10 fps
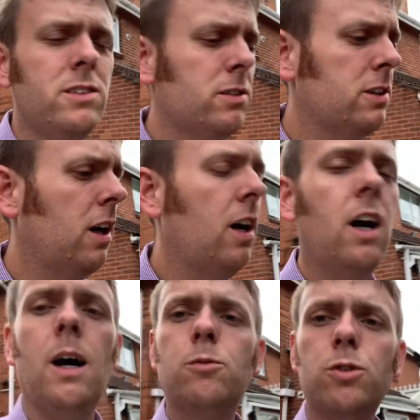
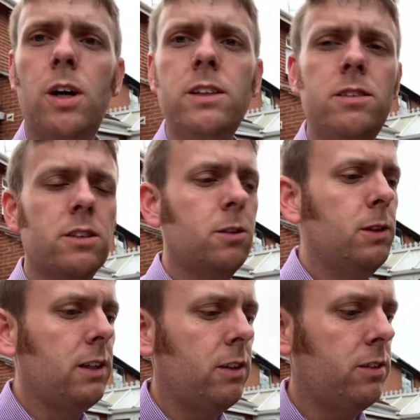I'm trying to do the quiz
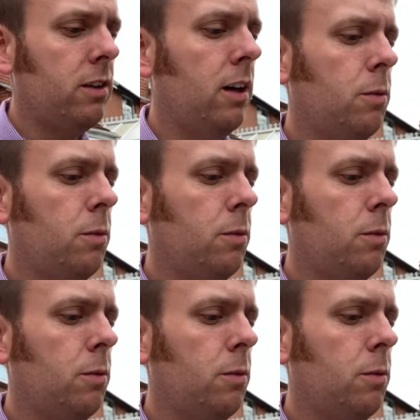outside,